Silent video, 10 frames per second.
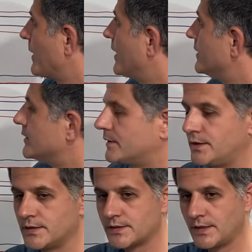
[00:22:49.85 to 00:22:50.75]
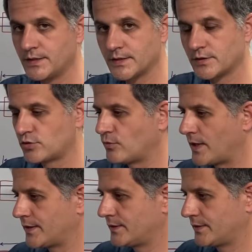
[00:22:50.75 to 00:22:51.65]
And this leads us to
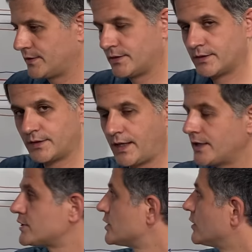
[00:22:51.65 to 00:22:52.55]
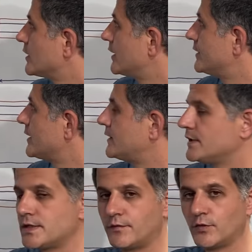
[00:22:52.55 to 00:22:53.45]
one catch, and that
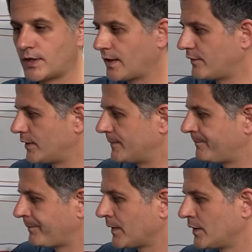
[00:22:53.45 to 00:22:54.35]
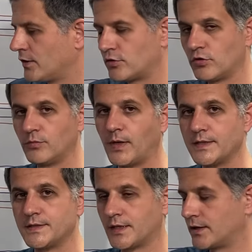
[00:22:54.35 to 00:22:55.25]
is if you have a road
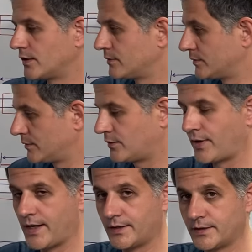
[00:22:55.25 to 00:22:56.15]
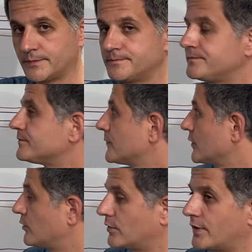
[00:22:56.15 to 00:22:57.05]
bicycle crank
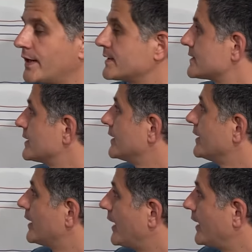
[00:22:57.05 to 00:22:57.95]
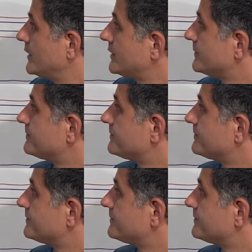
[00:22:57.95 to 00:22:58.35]
or cranks and